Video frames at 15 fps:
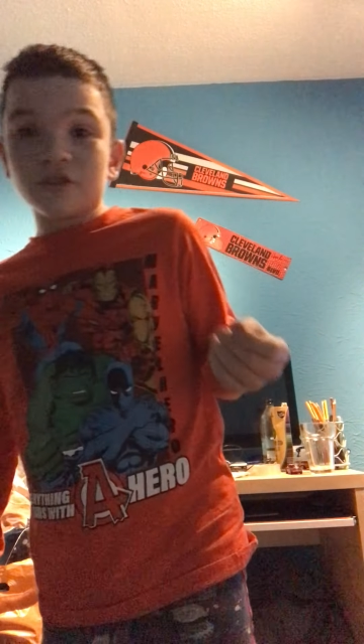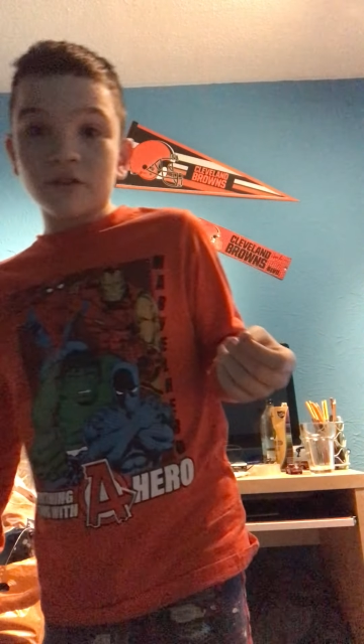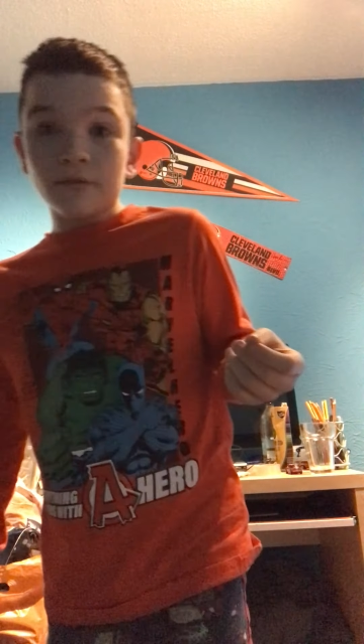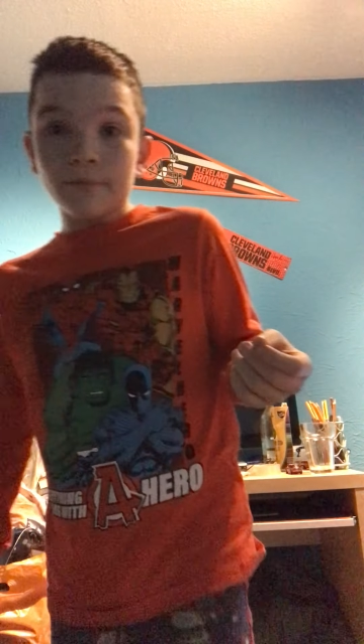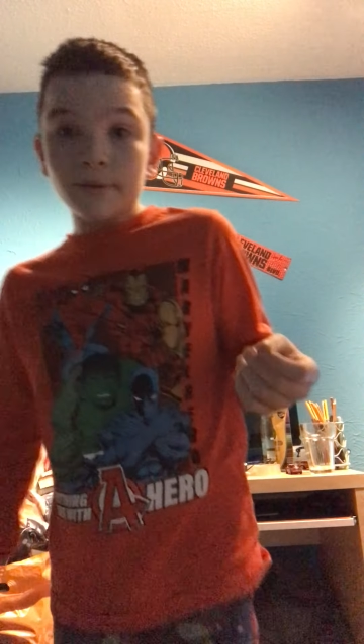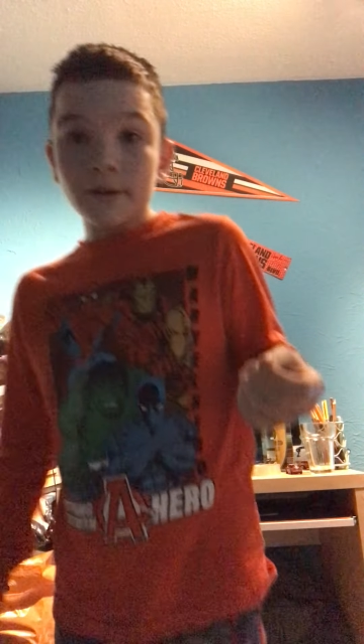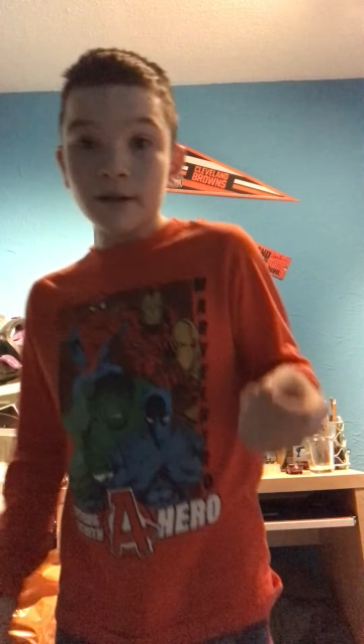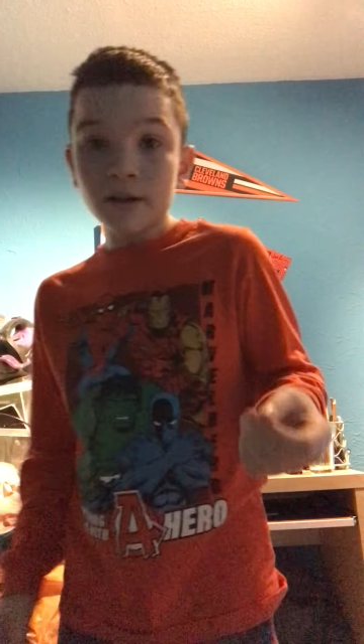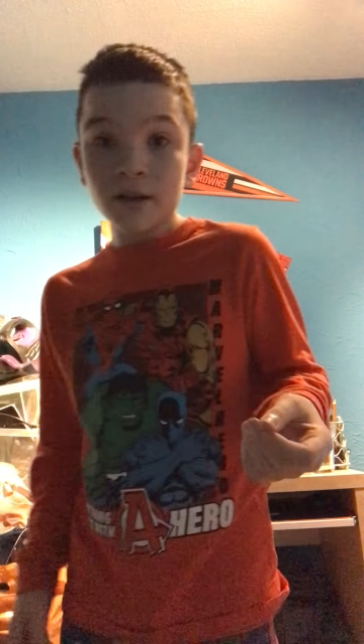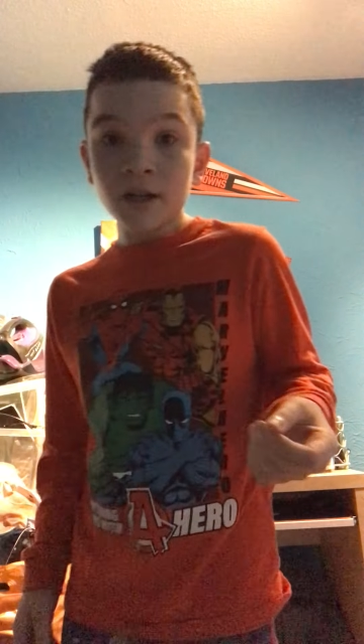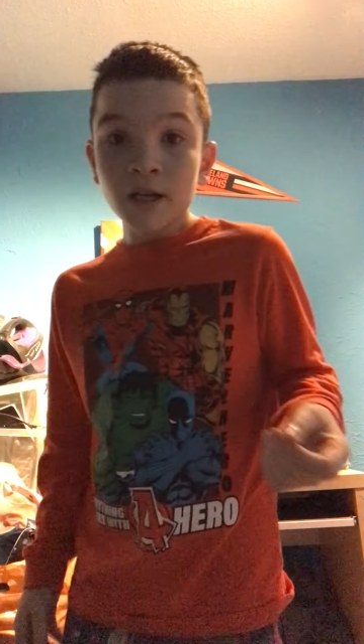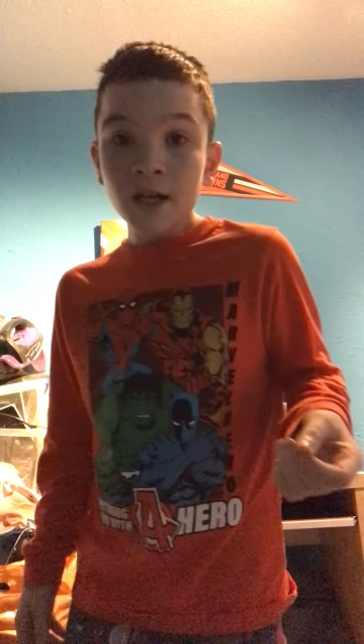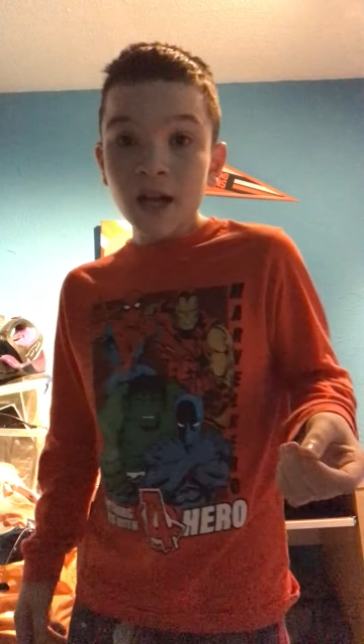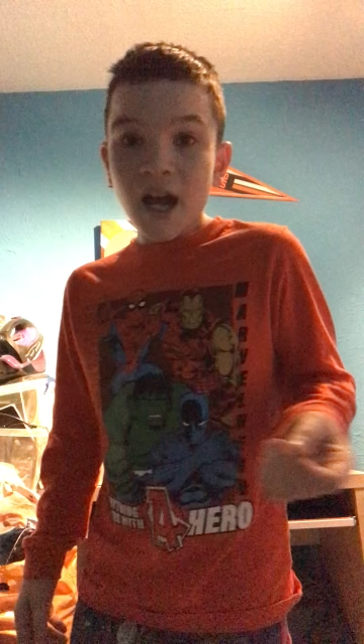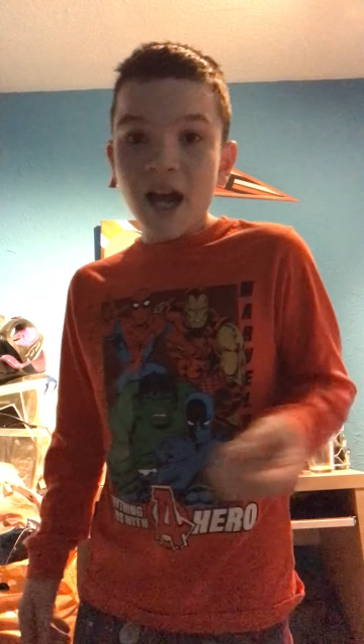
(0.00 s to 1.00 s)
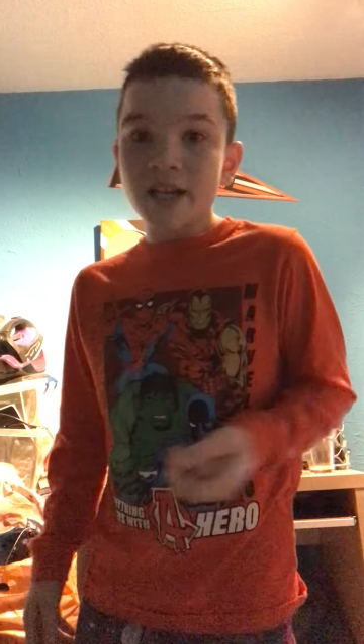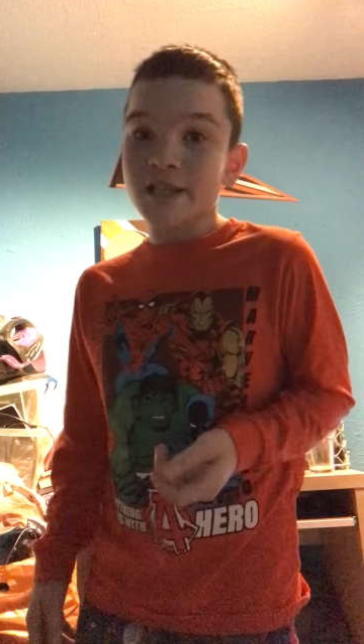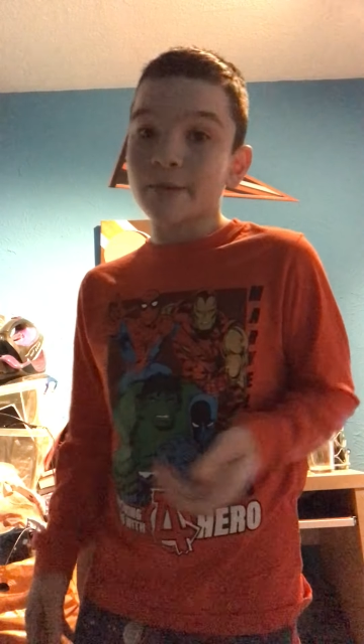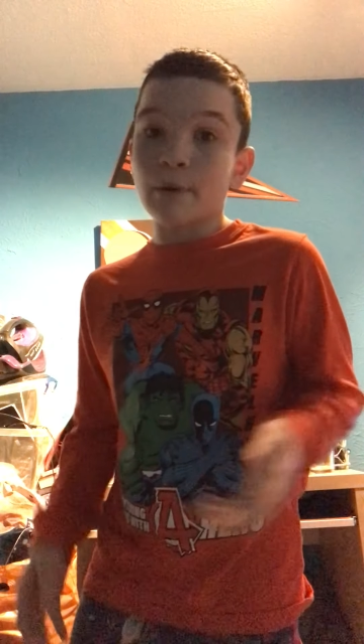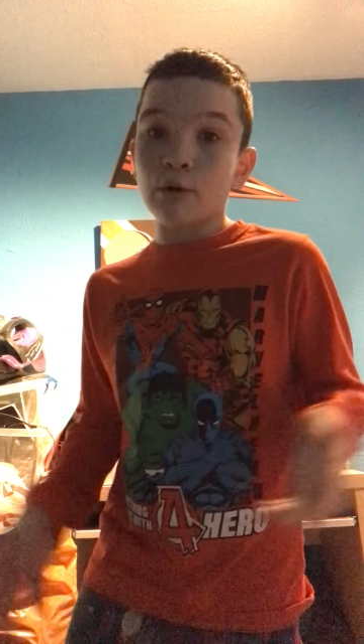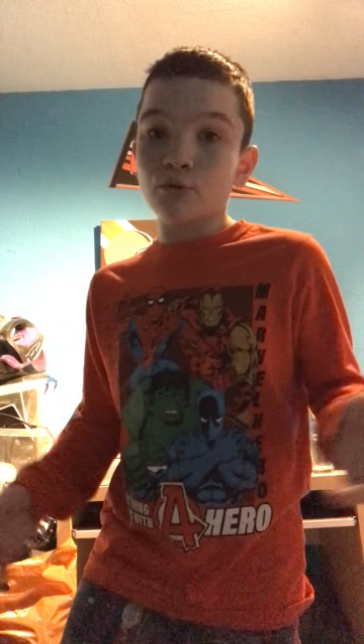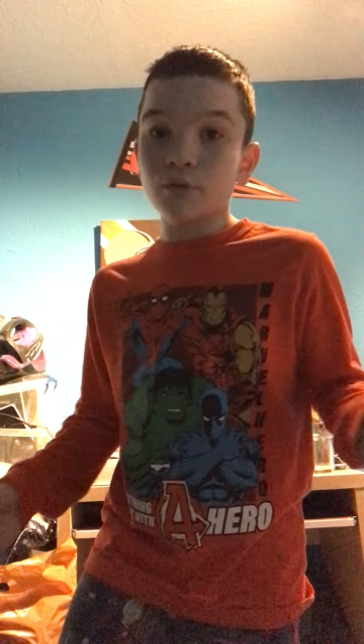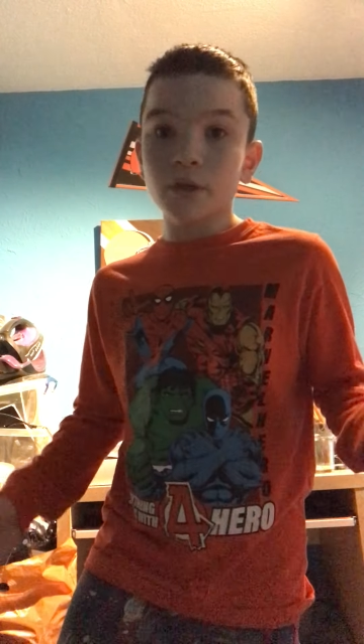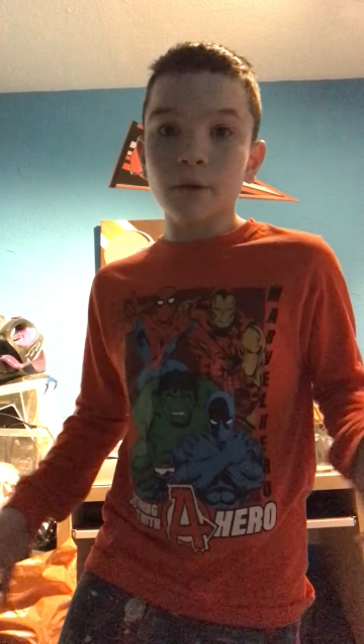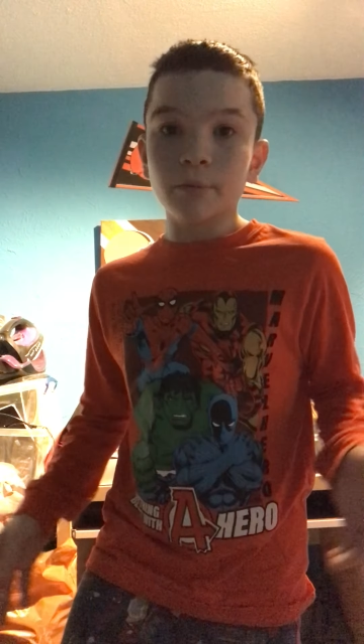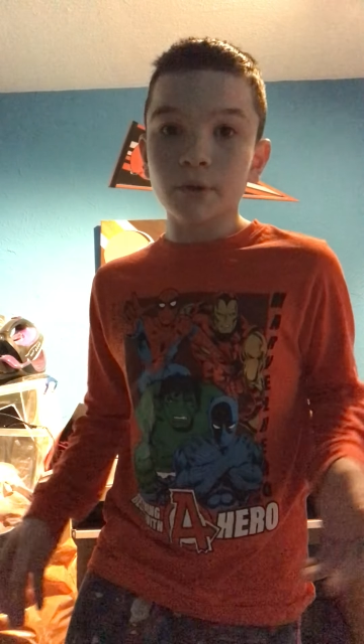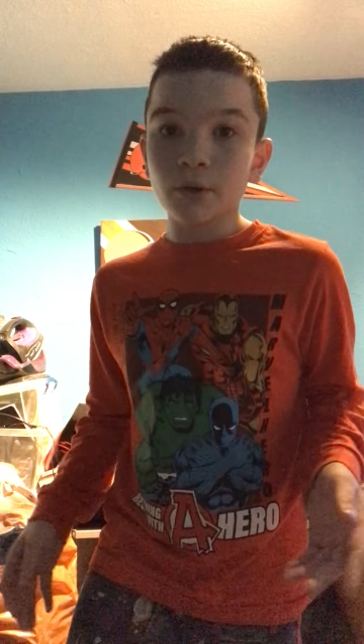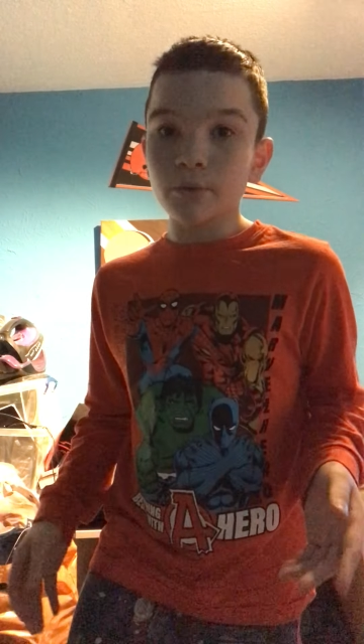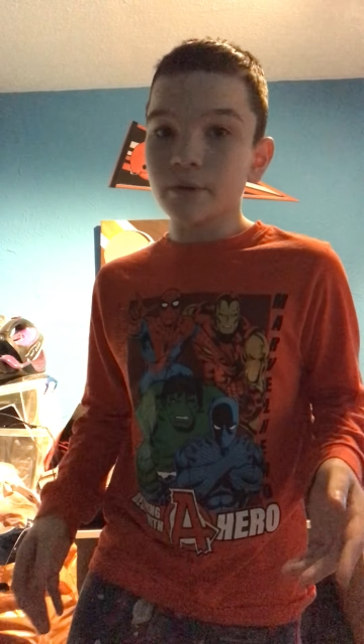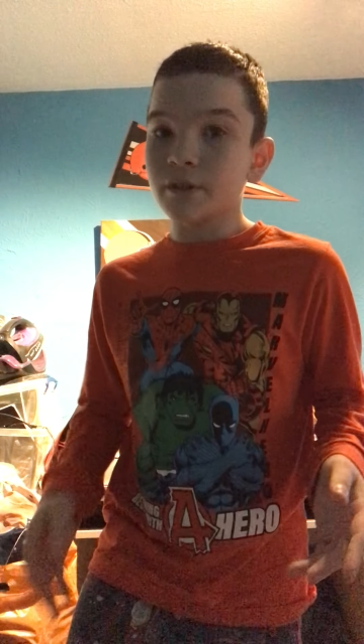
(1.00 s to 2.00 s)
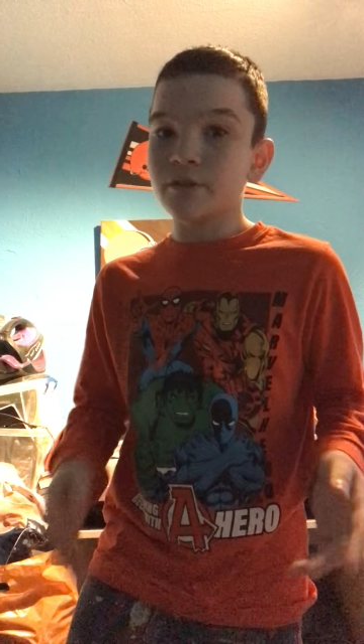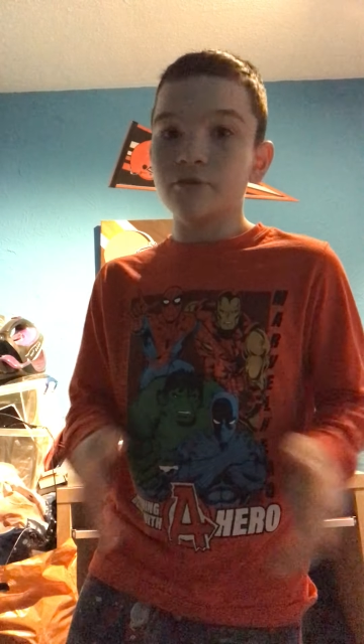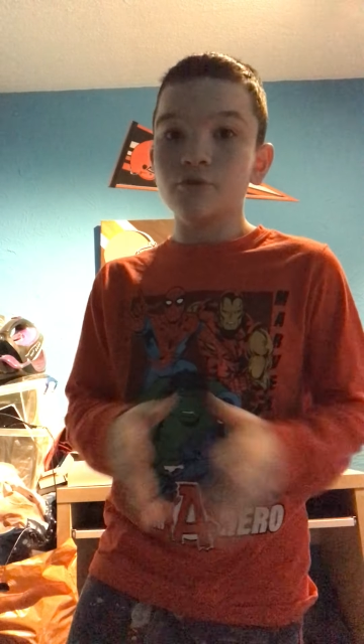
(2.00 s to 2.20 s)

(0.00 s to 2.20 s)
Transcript: up SML re-uploaded,